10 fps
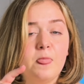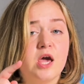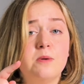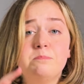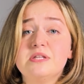
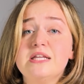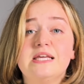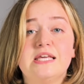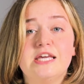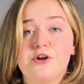Completely
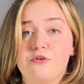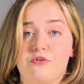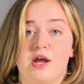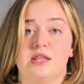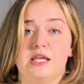keto
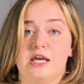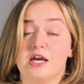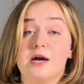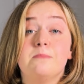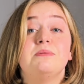friendly,
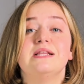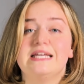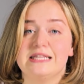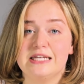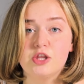
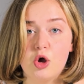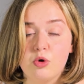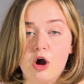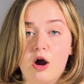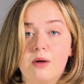completely low
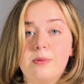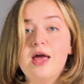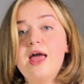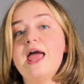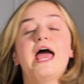carb,
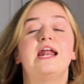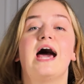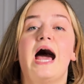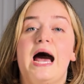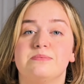and
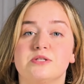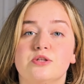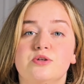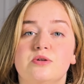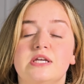
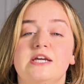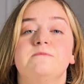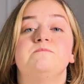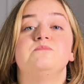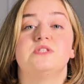absolutely
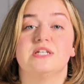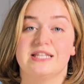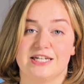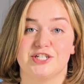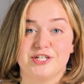
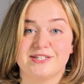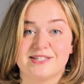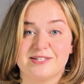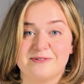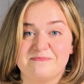delicious.